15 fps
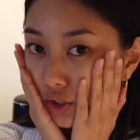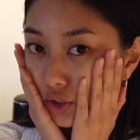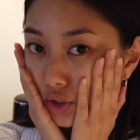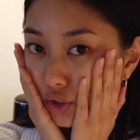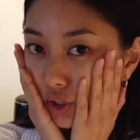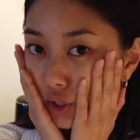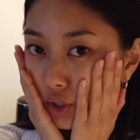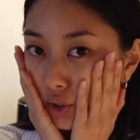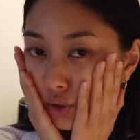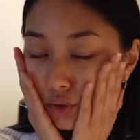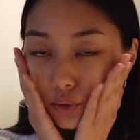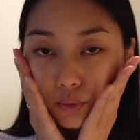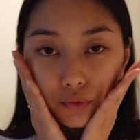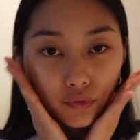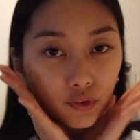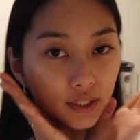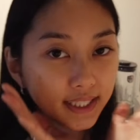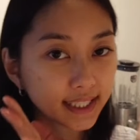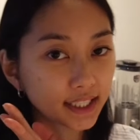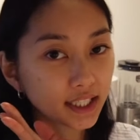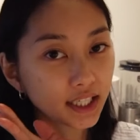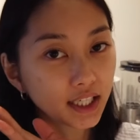So for
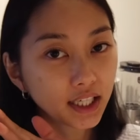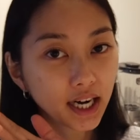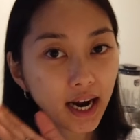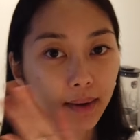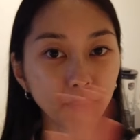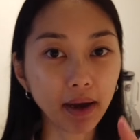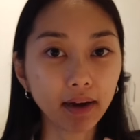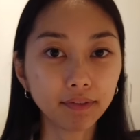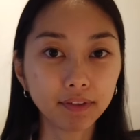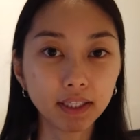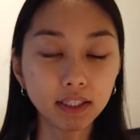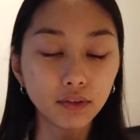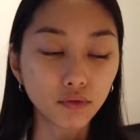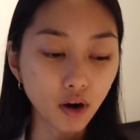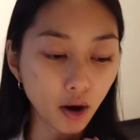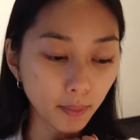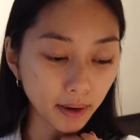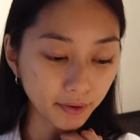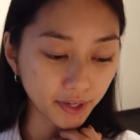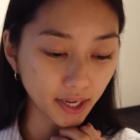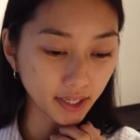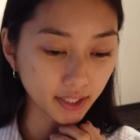dinner, I'm having raw
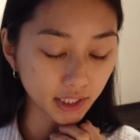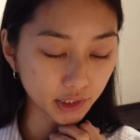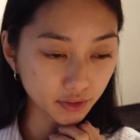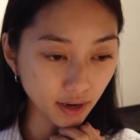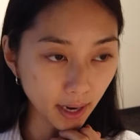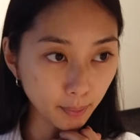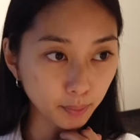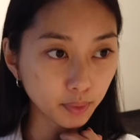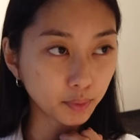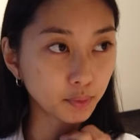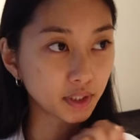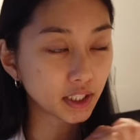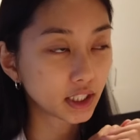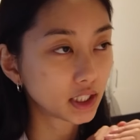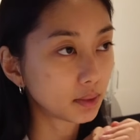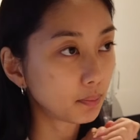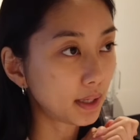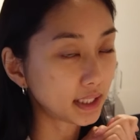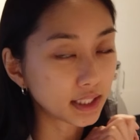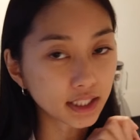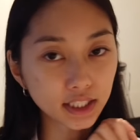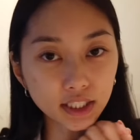marinated crab, which
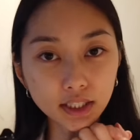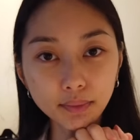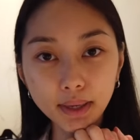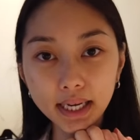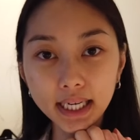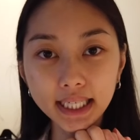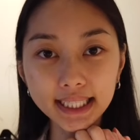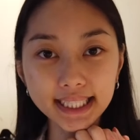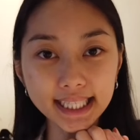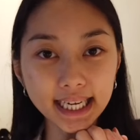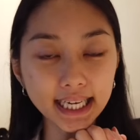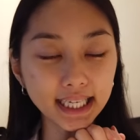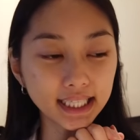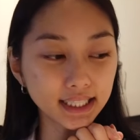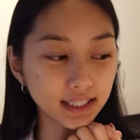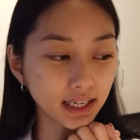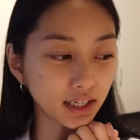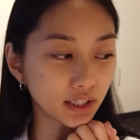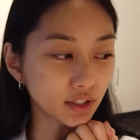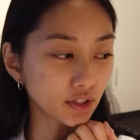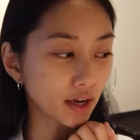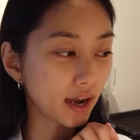my sister made, and I
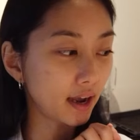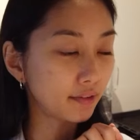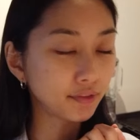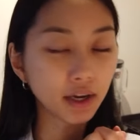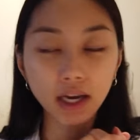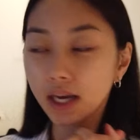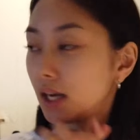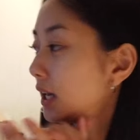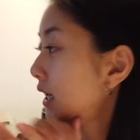also have